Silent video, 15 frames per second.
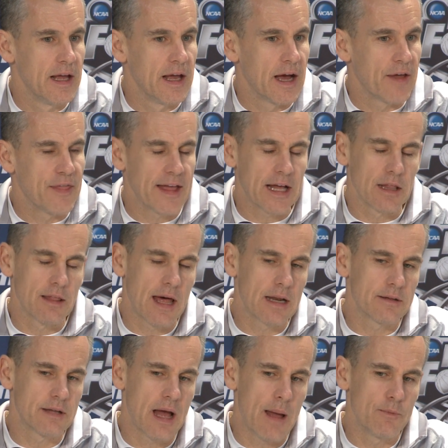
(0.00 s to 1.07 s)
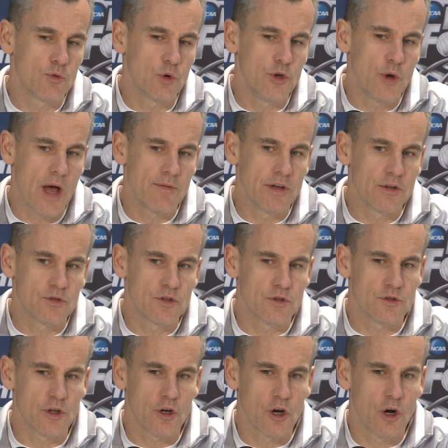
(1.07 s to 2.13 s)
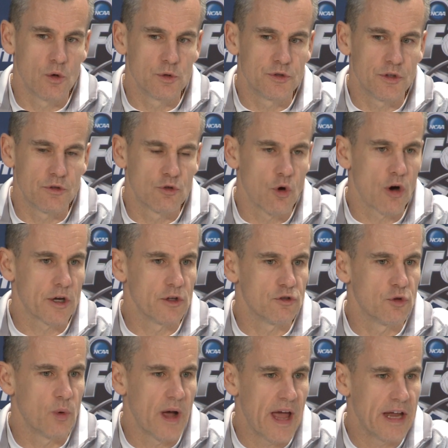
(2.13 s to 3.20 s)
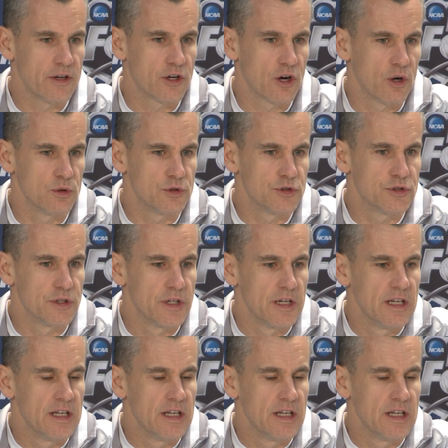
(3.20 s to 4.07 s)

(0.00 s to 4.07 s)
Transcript: I think a lot of times when you have an assistant coach talking to a head coach,